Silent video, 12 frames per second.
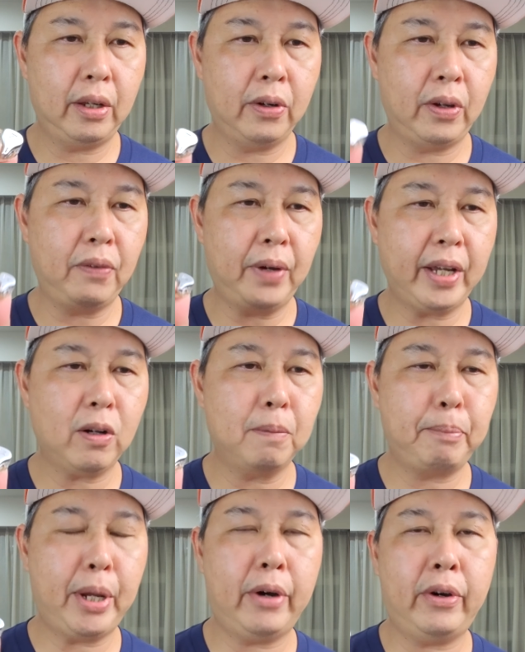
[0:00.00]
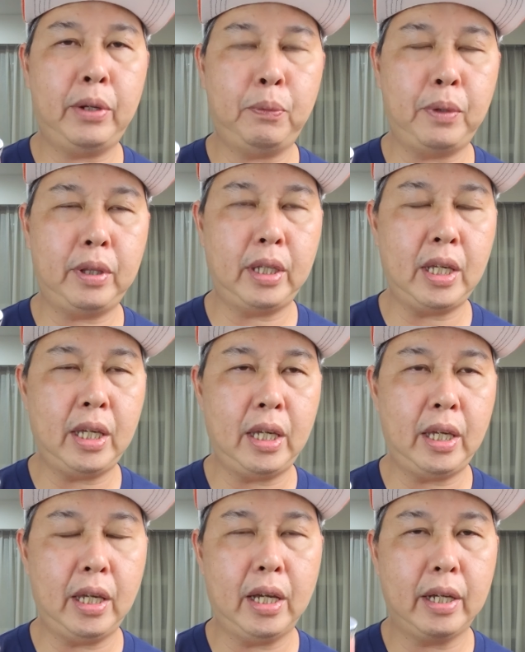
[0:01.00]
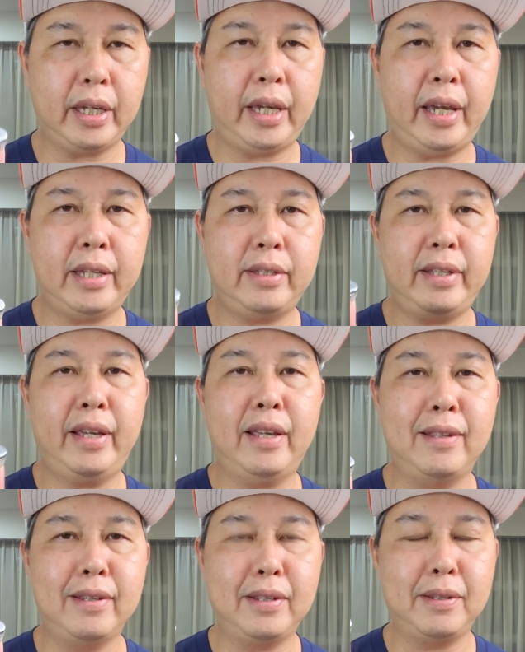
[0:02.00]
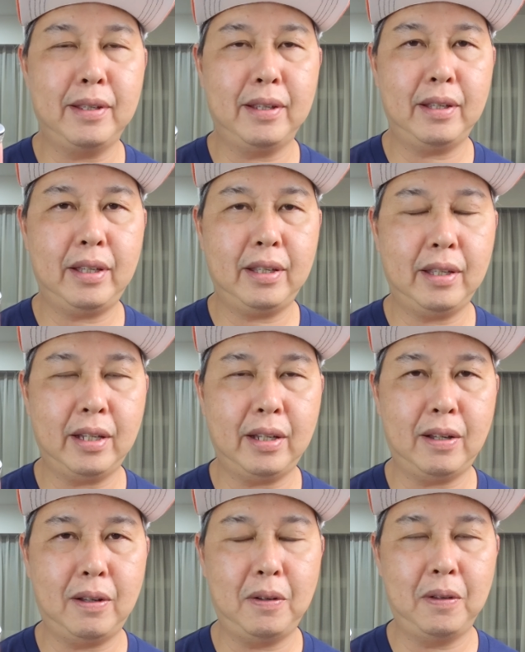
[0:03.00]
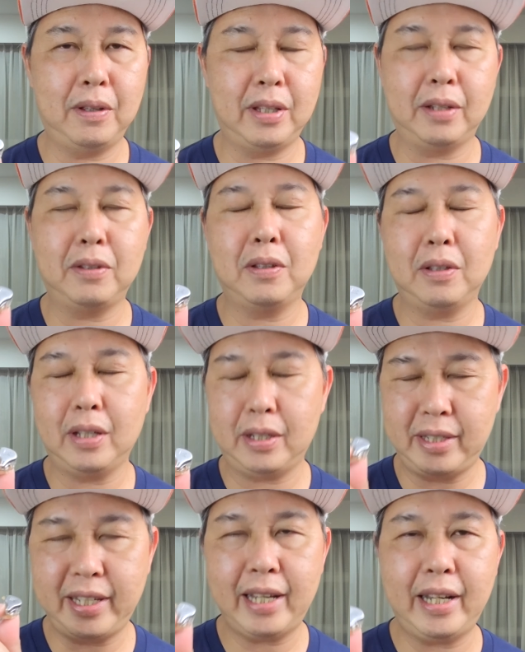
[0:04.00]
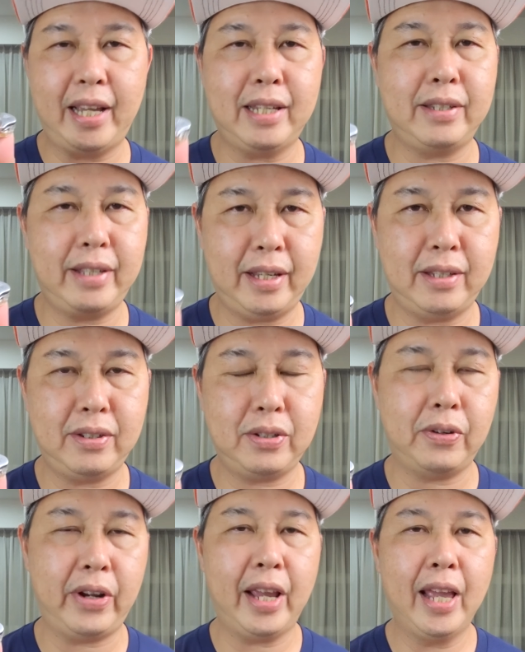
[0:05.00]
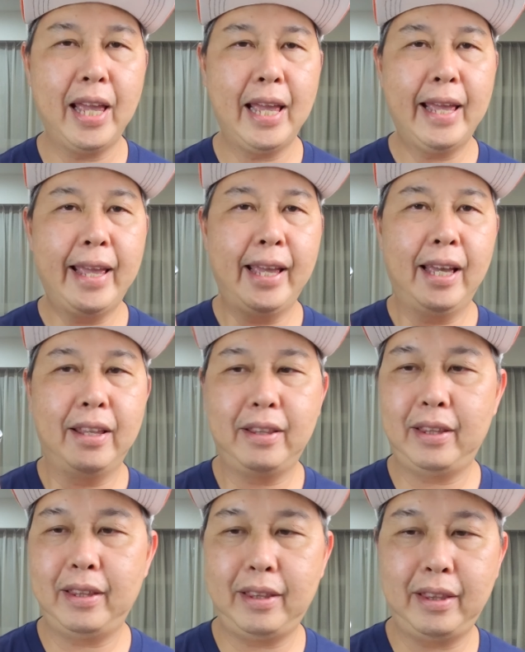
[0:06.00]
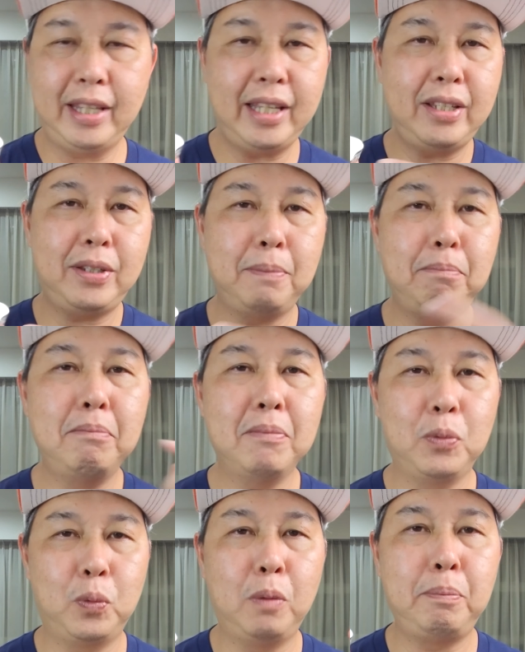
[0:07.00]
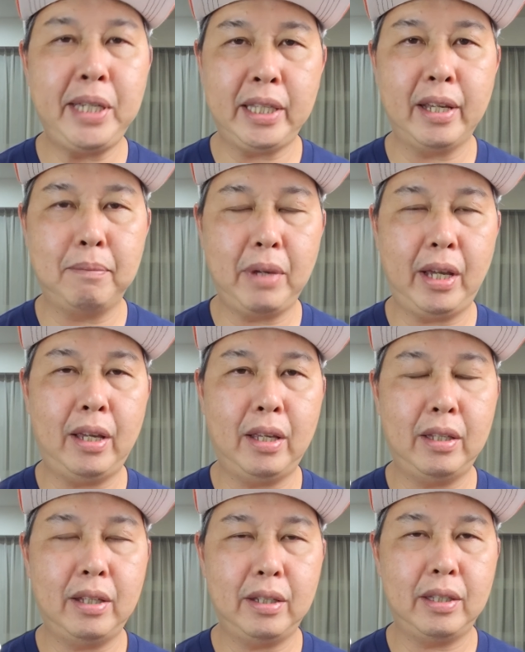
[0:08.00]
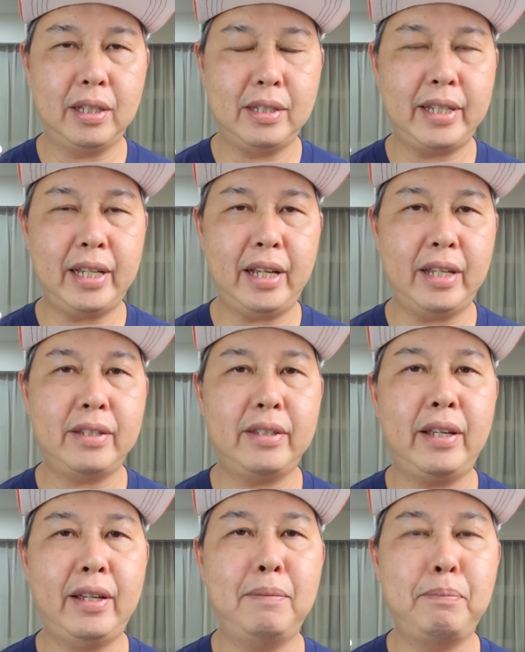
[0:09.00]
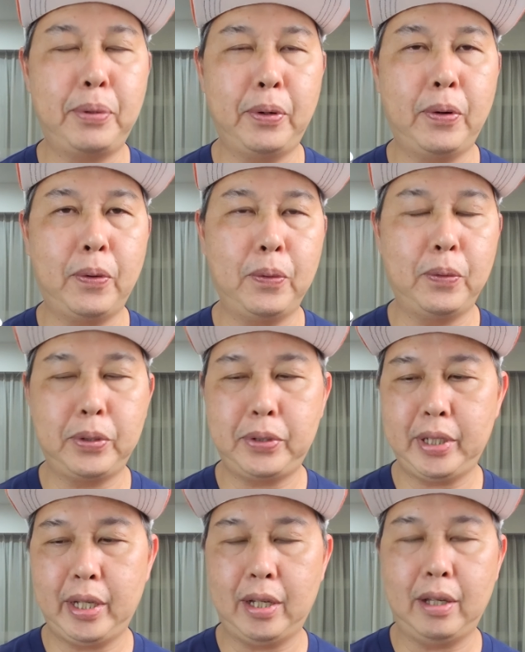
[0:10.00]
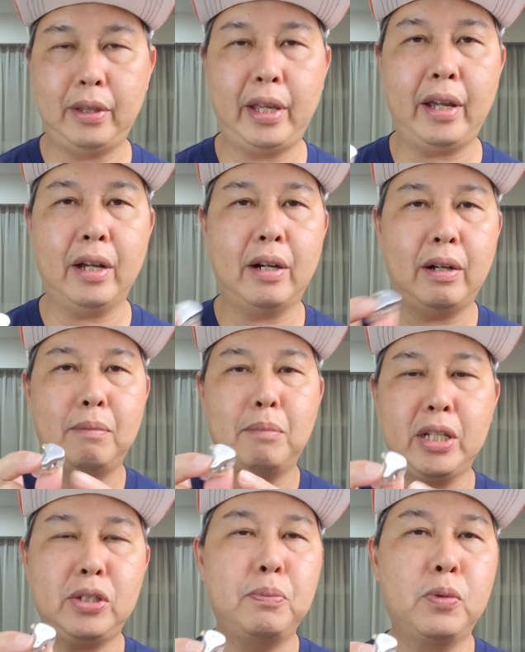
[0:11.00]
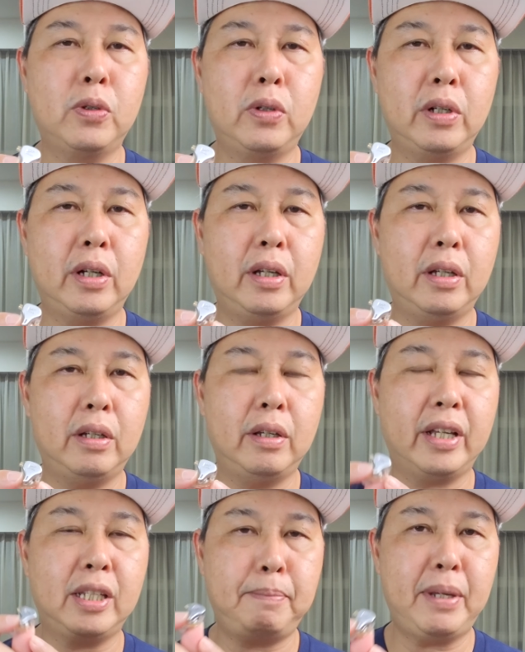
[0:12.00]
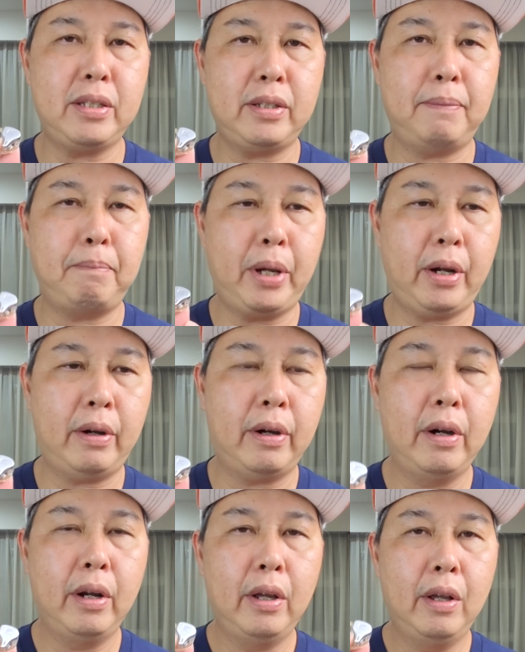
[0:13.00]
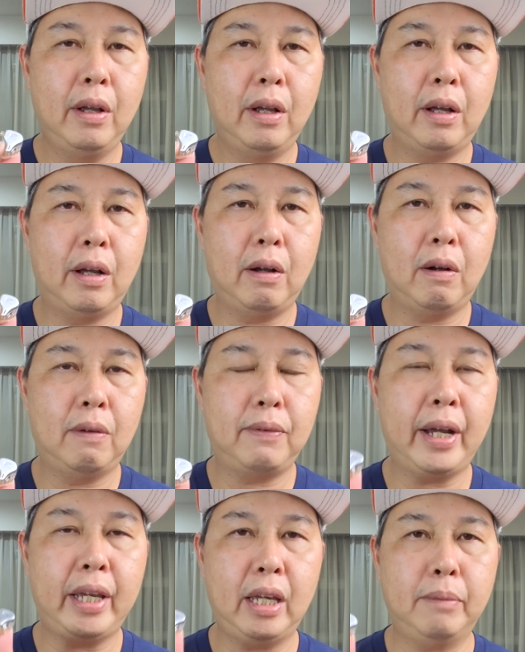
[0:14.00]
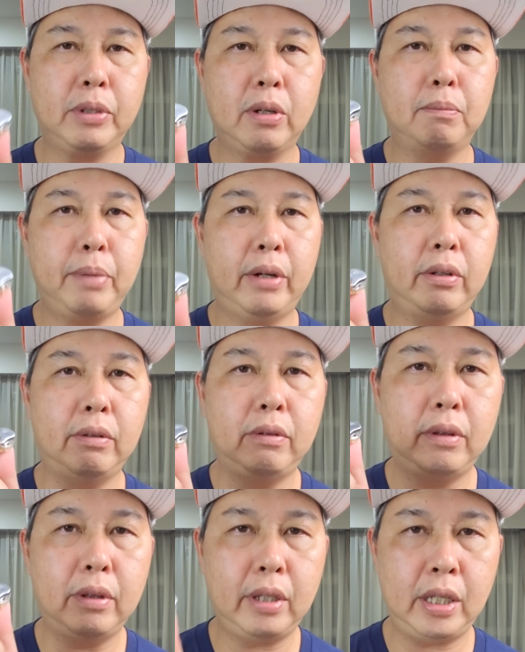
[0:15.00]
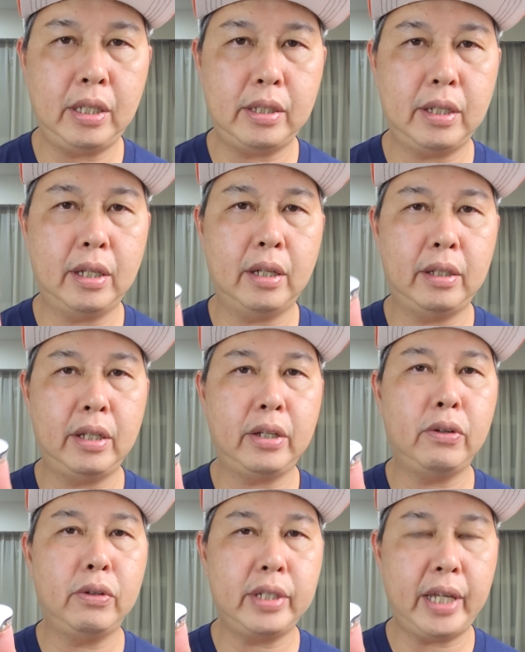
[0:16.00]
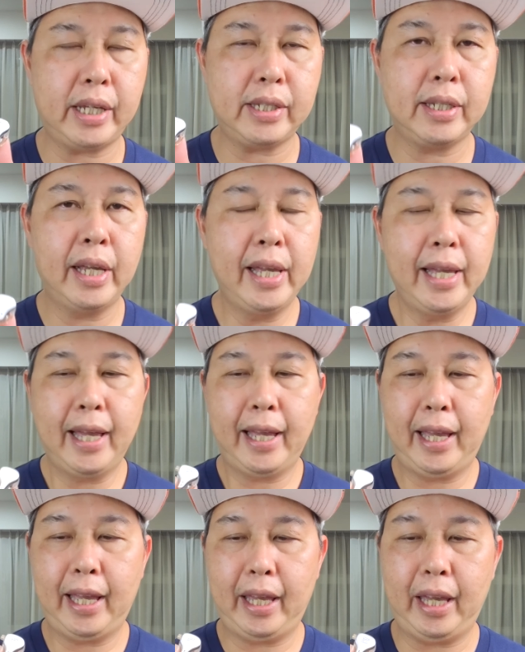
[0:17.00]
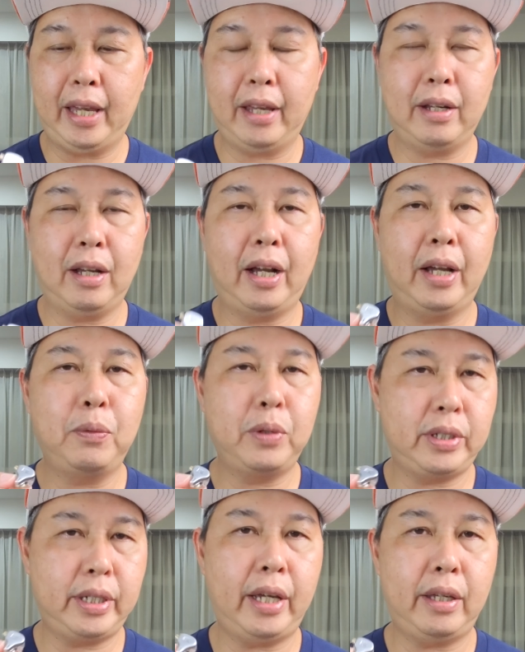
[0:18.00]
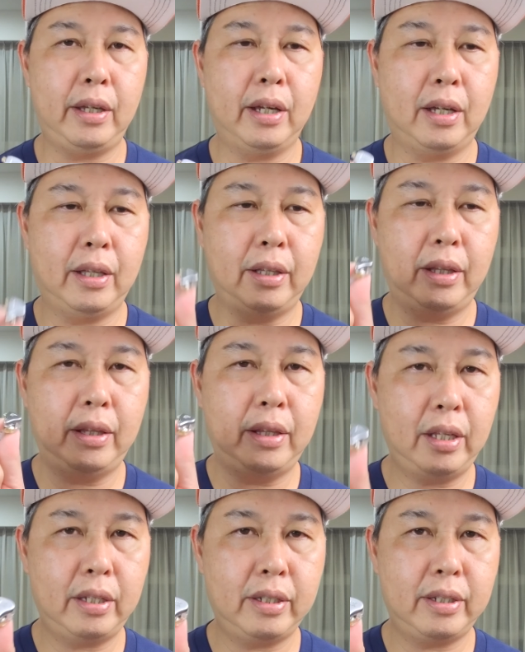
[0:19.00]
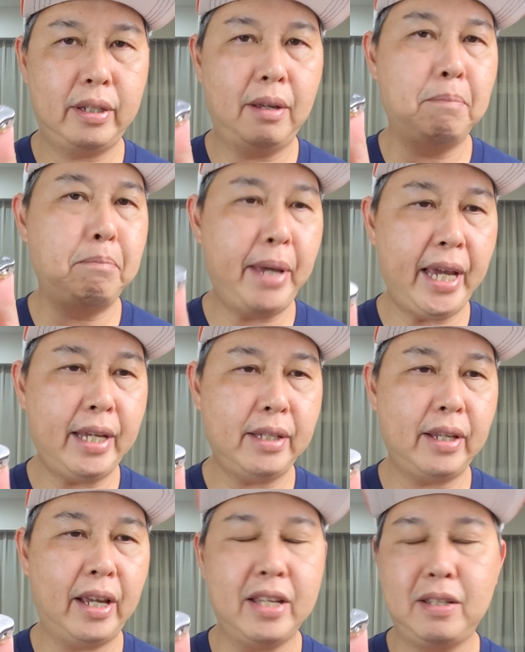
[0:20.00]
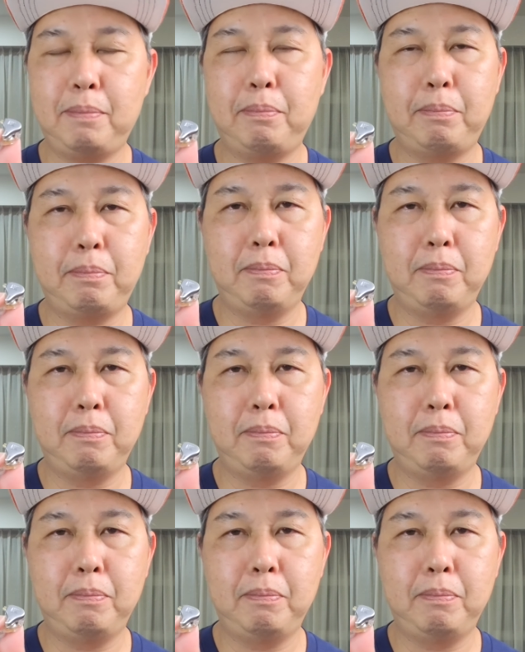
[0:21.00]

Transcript: you know, if I compare it with the KS10s, the ZS10s, sorry, these will beat them. And the ZS10 Pros, they are much more expensive pair of IEMs compared to these DQ6. And I would say this bass is